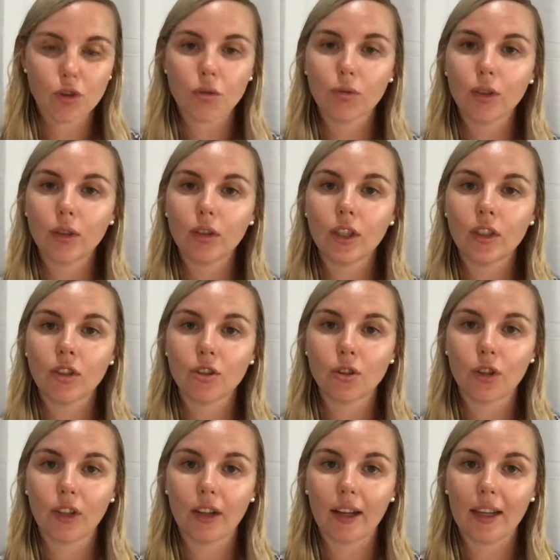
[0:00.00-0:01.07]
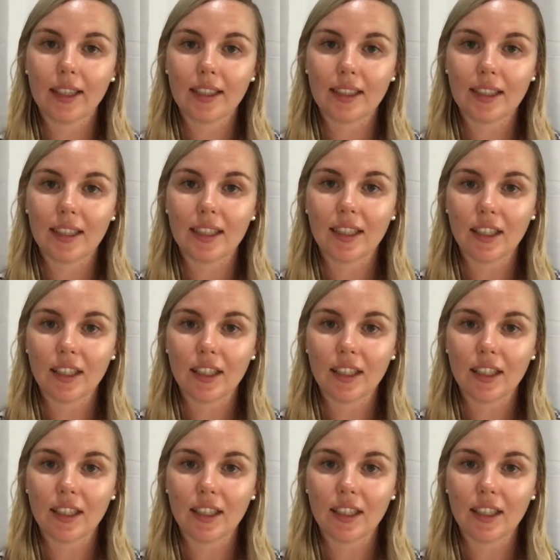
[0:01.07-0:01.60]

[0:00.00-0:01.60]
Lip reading: trillion a year